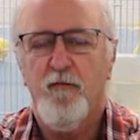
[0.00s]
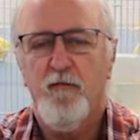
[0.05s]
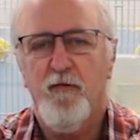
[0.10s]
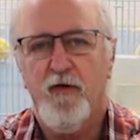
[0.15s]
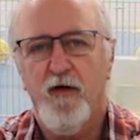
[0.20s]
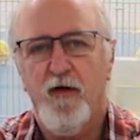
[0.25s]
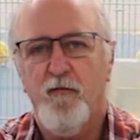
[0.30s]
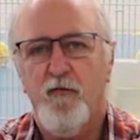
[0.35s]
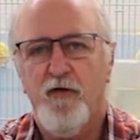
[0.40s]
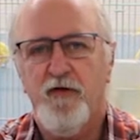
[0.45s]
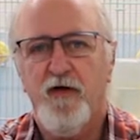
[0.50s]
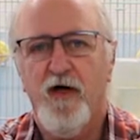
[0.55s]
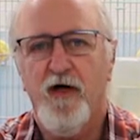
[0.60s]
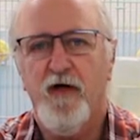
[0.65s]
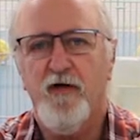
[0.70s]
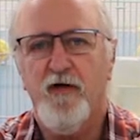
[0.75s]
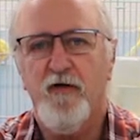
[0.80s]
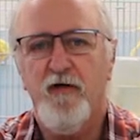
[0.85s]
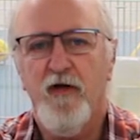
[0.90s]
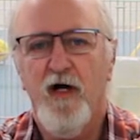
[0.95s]
but I'm
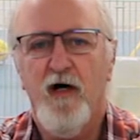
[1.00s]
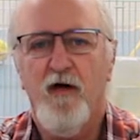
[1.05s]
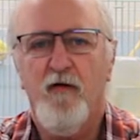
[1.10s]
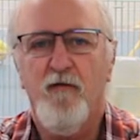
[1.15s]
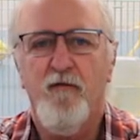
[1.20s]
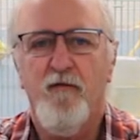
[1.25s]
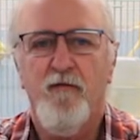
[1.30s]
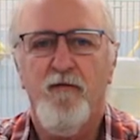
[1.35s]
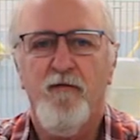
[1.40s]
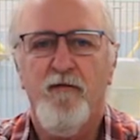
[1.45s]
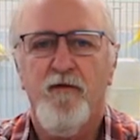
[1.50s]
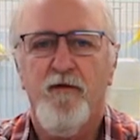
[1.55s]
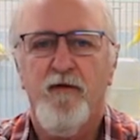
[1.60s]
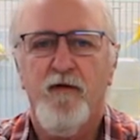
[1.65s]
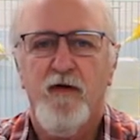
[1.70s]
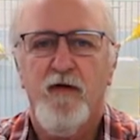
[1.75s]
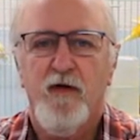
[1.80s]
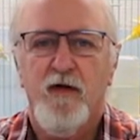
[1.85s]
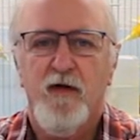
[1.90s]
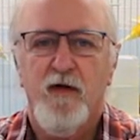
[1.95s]
retired now.
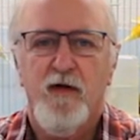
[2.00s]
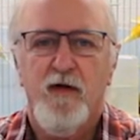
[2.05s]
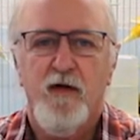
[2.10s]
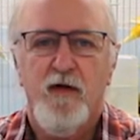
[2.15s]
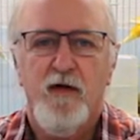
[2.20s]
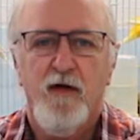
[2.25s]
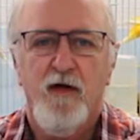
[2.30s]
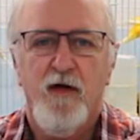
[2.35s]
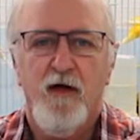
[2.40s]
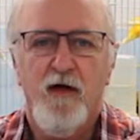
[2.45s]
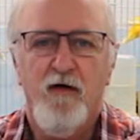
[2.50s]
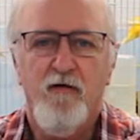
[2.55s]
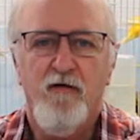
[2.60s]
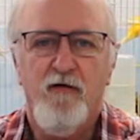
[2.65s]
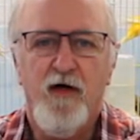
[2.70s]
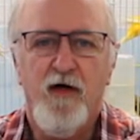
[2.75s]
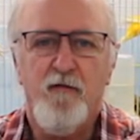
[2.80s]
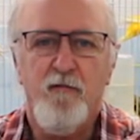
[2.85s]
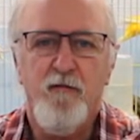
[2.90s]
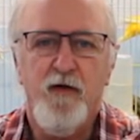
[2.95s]
I've
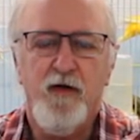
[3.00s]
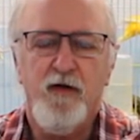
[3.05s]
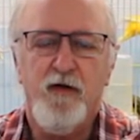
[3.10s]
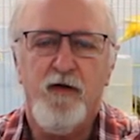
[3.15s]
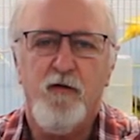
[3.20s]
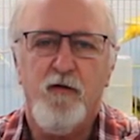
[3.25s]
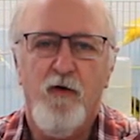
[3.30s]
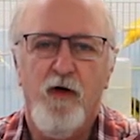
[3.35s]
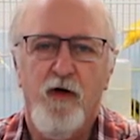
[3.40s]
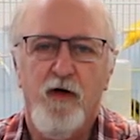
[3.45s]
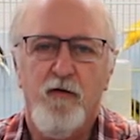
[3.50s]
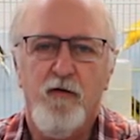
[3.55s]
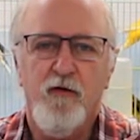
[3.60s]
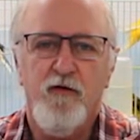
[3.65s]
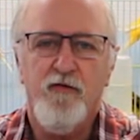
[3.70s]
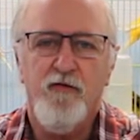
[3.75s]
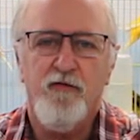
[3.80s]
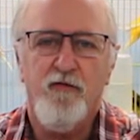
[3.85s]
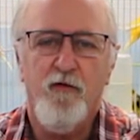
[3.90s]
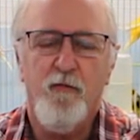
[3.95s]
had many
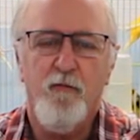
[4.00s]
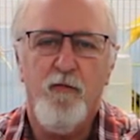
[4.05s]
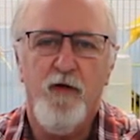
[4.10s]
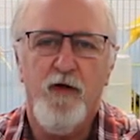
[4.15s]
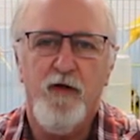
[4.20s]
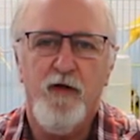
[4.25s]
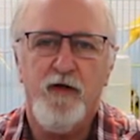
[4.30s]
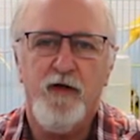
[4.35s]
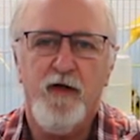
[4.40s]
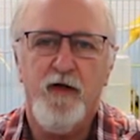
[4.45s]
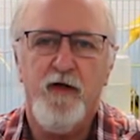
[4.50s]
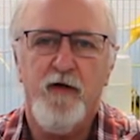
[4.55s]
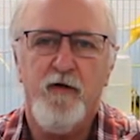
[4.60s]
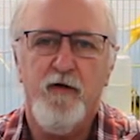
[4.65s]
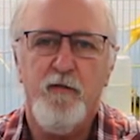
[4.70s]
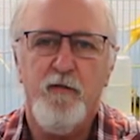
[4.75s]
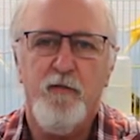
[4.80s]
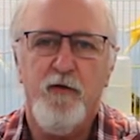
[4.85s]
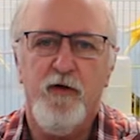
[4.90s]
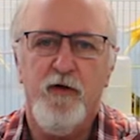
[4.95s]
inquiries from
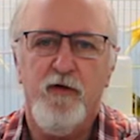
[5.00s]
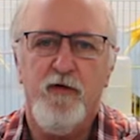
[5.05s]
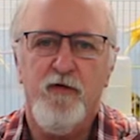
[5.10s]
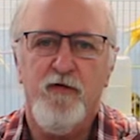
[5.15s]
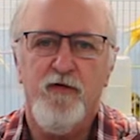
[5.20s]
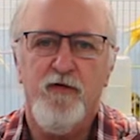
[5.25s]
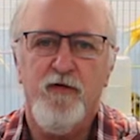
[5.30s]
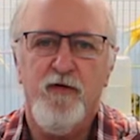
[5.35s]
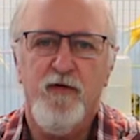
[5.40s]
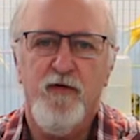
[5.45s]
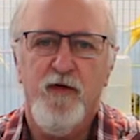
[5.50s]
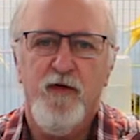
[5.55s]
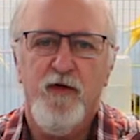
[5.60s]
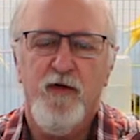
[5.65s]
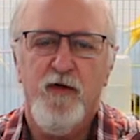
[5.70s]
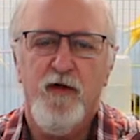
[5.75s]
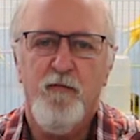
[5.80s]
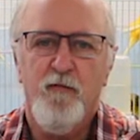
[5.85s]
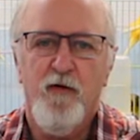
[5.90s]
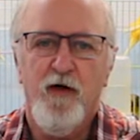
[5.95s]
canary
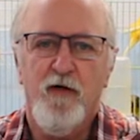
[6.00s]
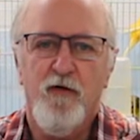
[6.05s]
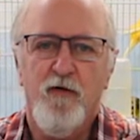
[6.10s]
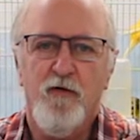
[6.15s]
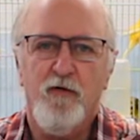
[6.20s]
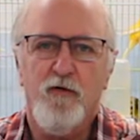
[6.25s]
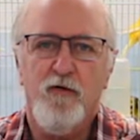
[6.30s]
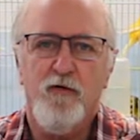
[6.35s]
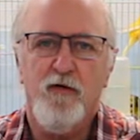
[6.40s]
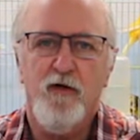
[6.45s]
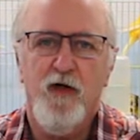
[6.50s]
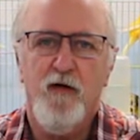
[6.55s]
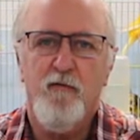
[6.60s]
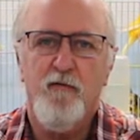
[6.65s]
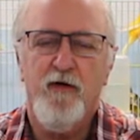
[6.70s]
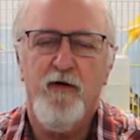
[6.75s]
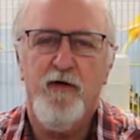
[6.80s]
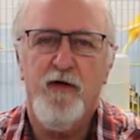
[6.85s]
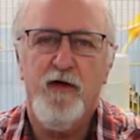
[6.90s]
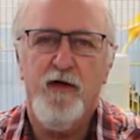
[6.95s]
breeders in my local
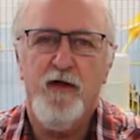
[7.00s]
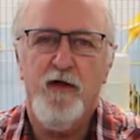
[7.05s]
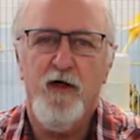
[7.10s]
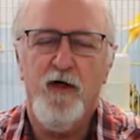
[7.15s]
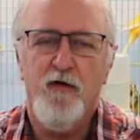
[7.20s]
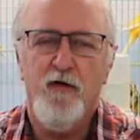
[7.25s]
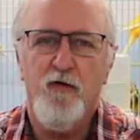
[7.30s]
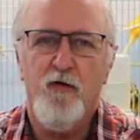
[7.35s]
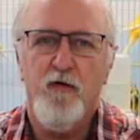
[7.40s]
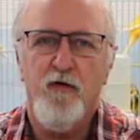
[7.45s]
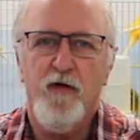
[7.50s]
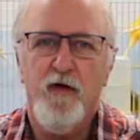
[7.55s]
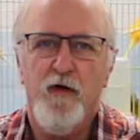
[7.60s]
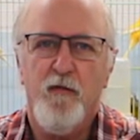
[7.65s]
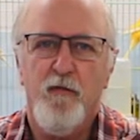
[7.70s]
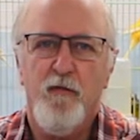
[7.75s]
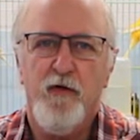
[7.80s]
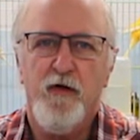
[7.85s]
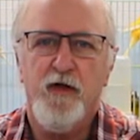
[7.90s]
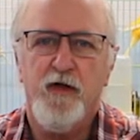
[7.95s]
club, the Northern
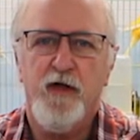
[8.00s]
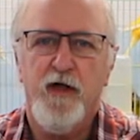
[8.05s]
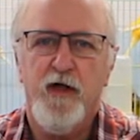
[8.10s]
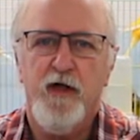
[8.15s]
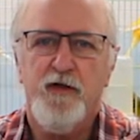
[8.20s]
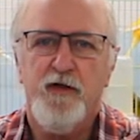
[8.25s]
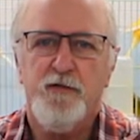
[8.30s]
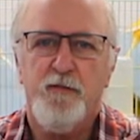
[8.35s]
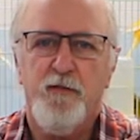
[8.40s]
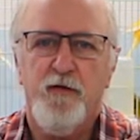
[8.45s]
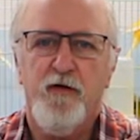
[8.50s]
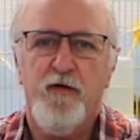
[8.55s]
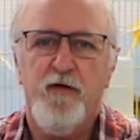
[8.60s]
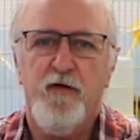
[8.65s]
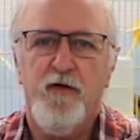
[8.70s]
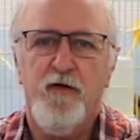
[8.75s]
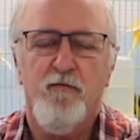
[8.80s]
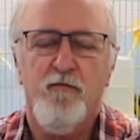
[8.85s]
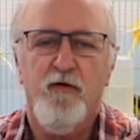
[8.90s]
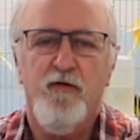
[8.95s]
Alberta Cage Bird
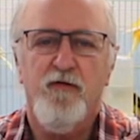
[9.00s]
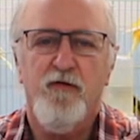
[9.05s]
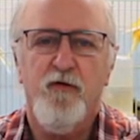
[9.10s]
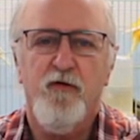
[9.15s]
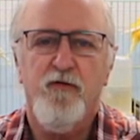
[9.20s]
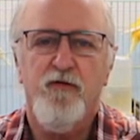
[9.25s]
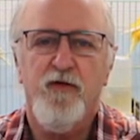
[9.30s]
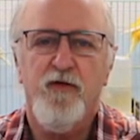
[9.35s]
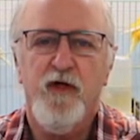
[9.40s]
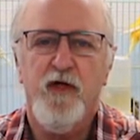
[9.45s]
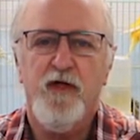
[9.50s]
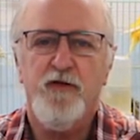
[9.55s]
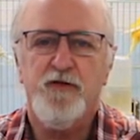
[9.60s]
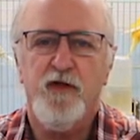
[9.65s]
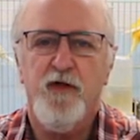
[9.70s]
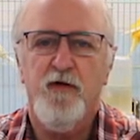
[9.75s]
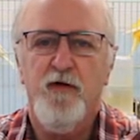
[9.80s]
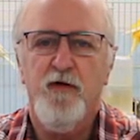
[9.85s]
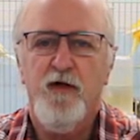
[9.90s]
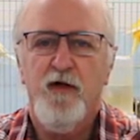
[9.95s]

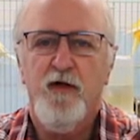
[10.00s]
Association,